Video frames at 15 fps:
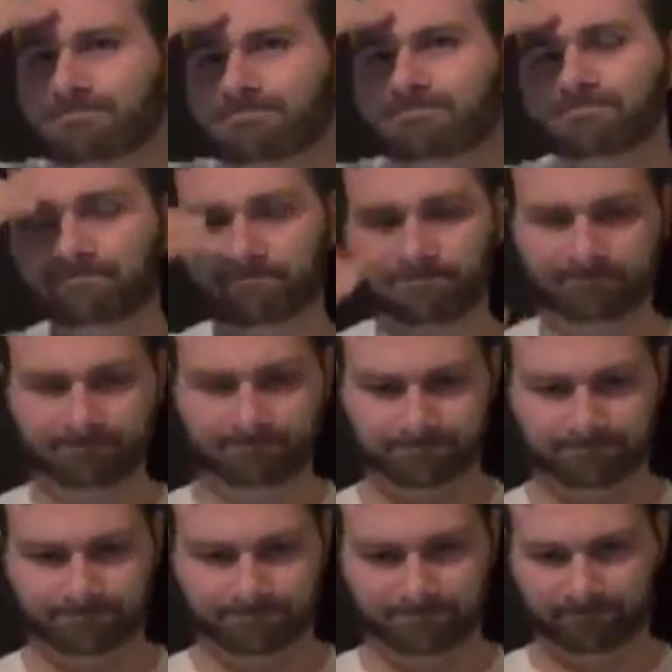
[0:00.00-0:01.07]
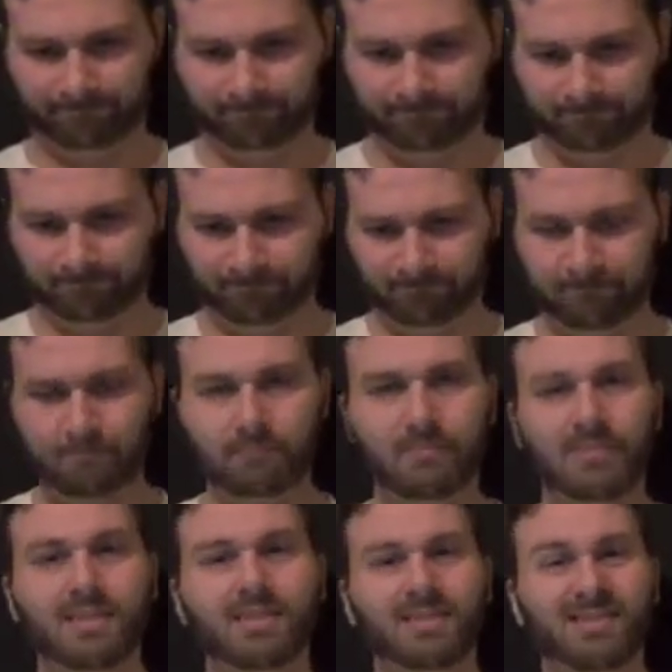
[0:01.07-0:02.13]
I think the present moment is
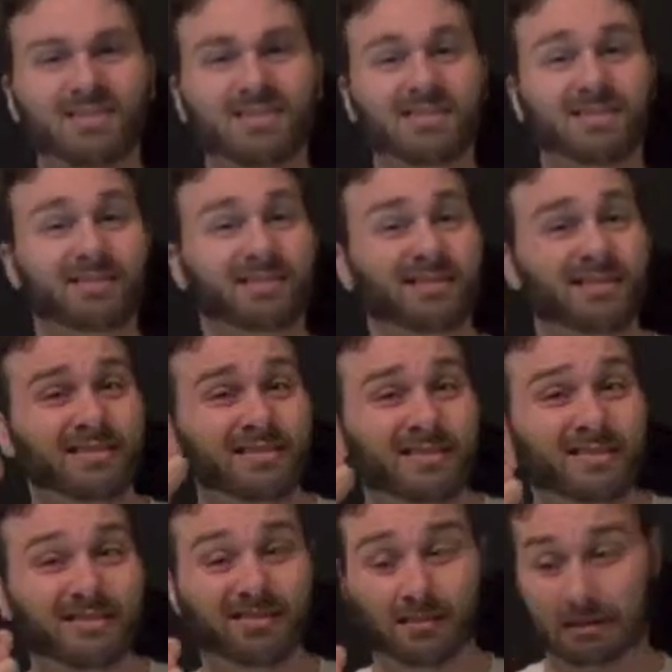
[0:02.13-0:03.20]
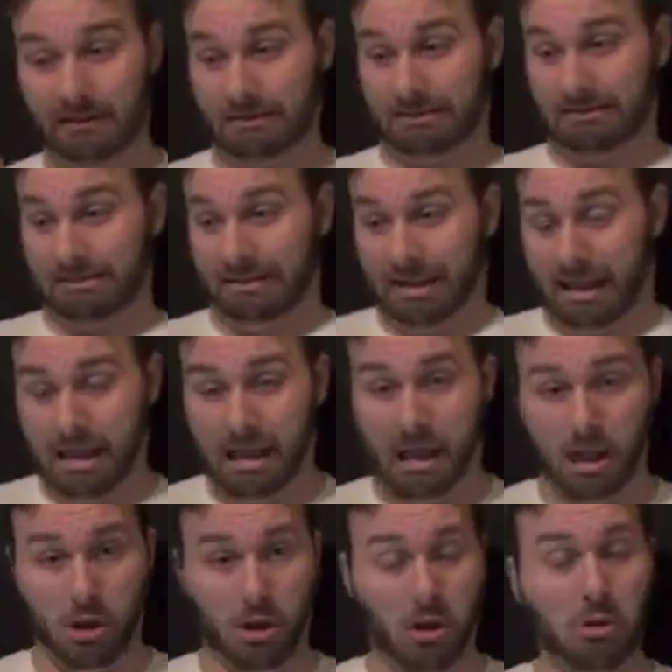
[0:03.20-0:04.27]
so underrated, sounds so
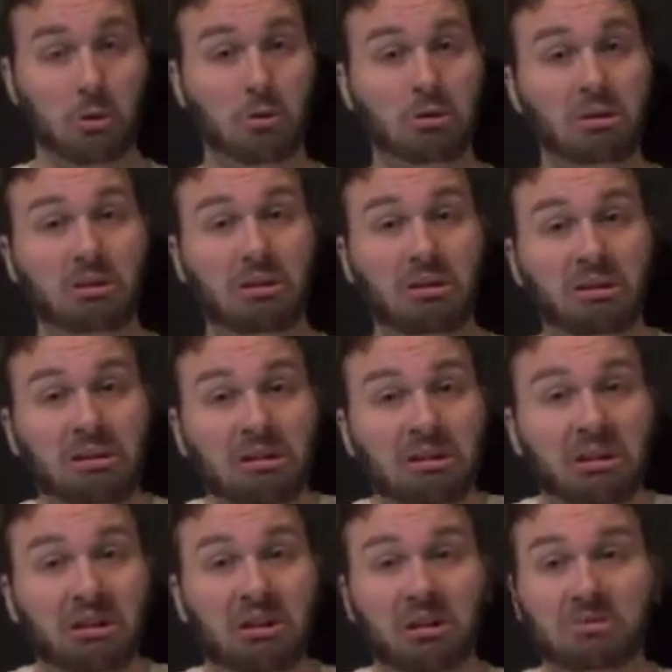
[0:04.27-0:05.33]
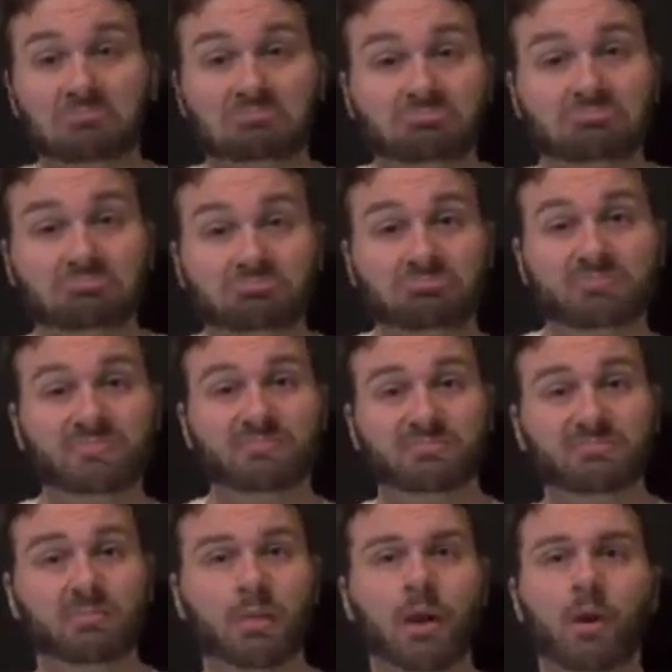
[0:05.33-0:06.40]
ordinary, and yet we
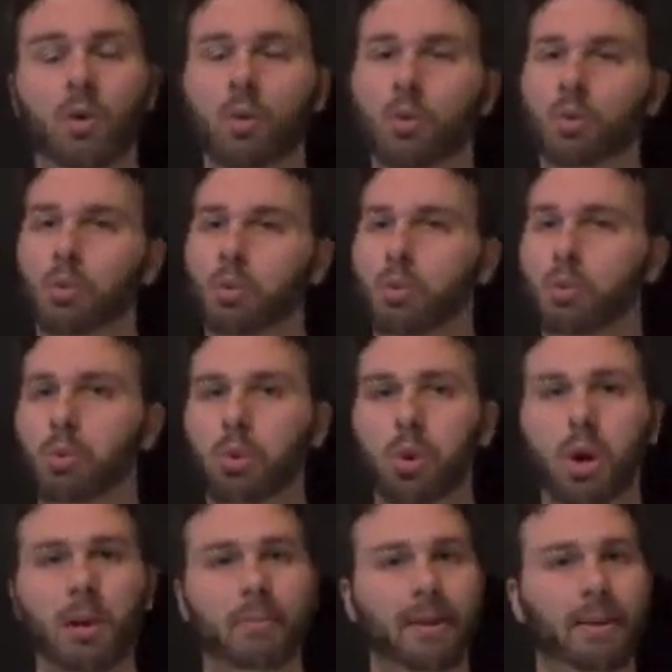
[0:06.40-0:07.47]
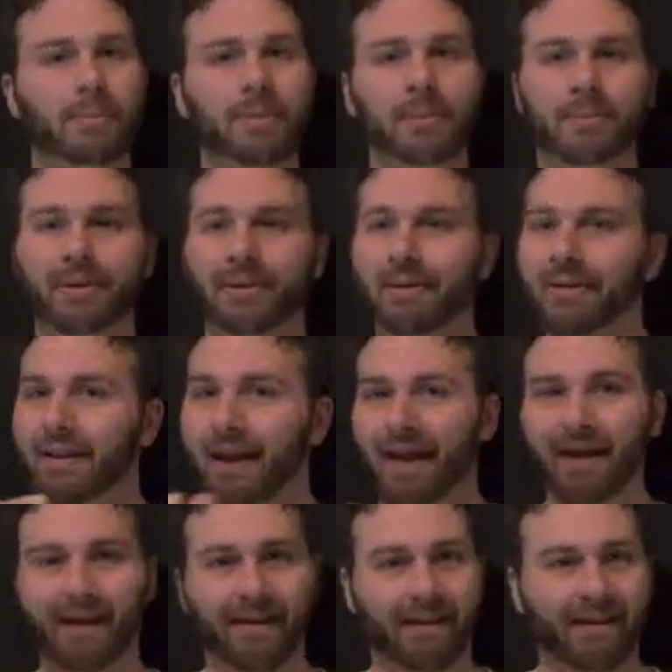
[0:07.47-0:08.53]
spend so little time in the
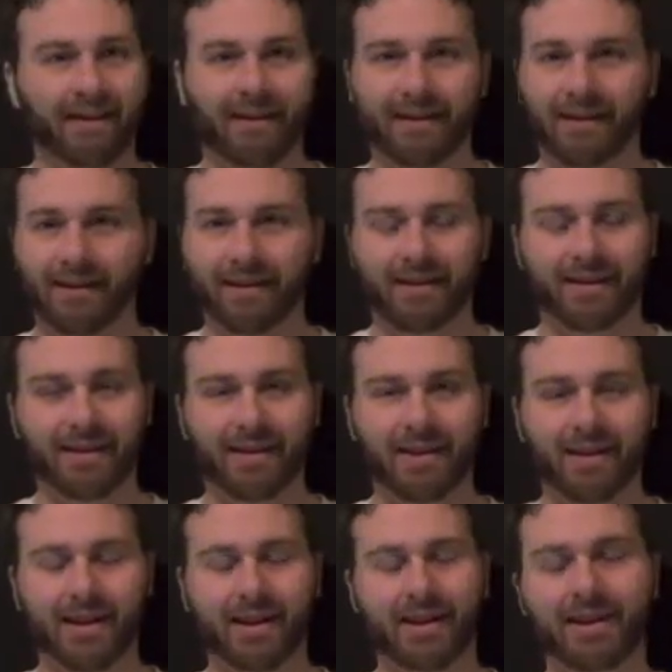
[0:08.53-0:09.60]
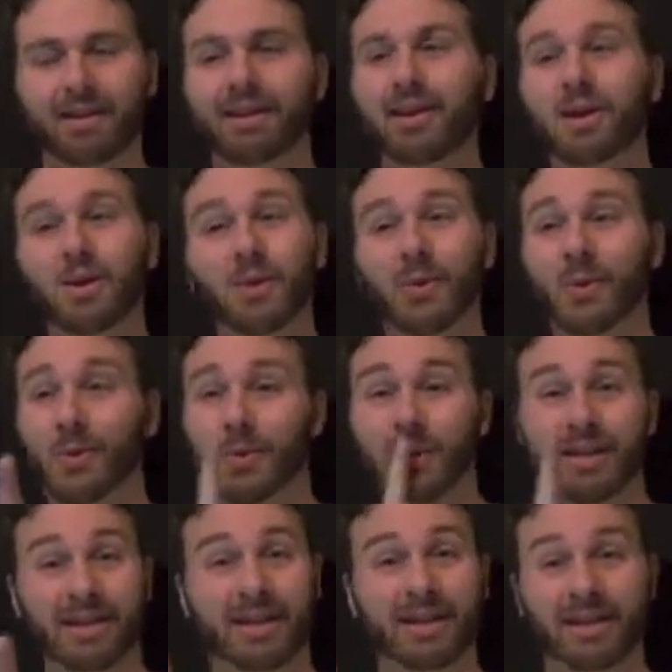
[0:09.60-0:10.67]
present moment that it's anything but
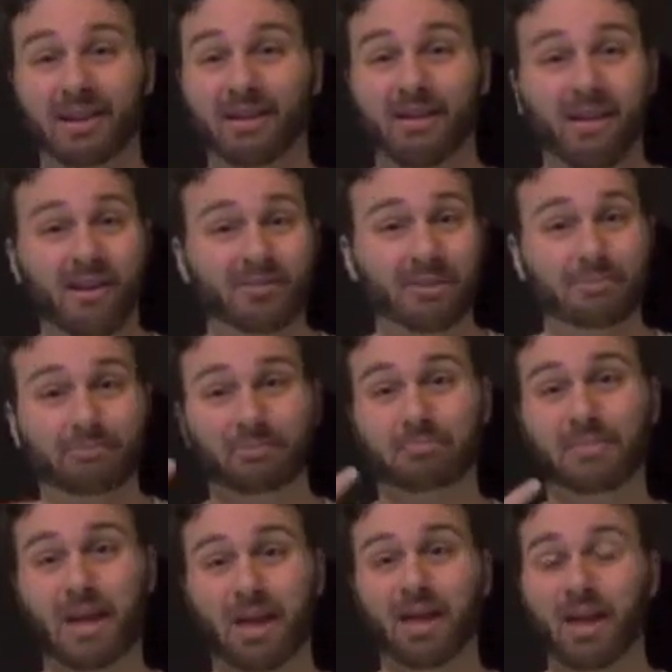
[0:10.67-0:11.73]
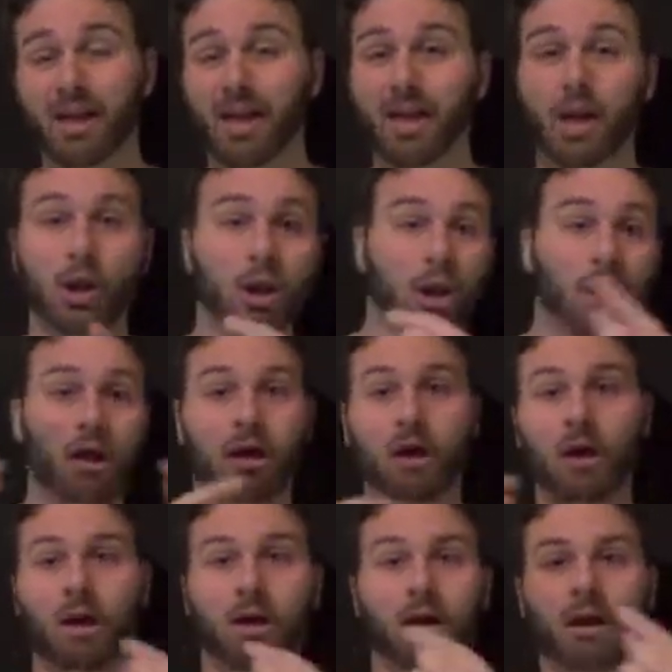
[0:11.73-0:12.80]
ordinary. There was a research
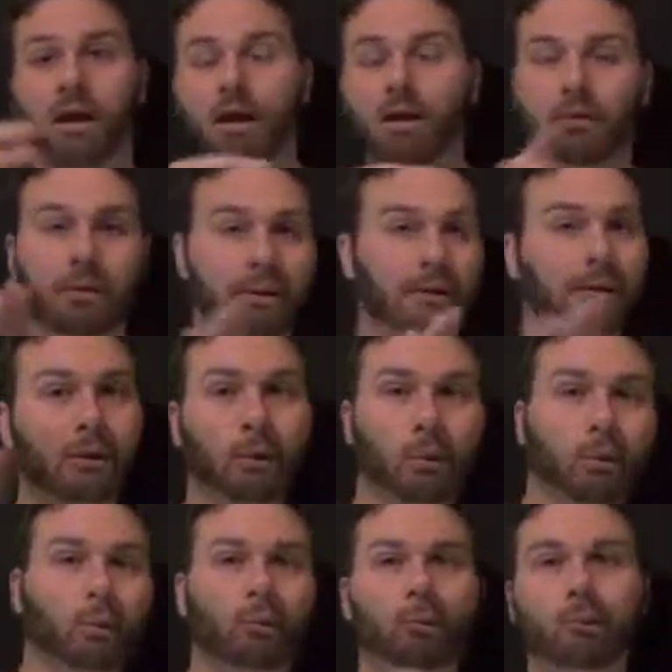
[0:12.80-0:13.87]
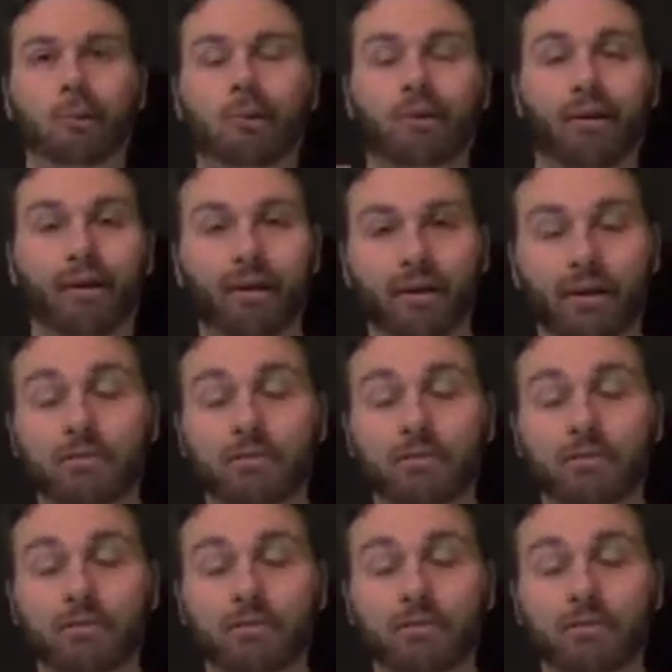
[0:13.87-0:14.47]
paper that came out of Harvard just recently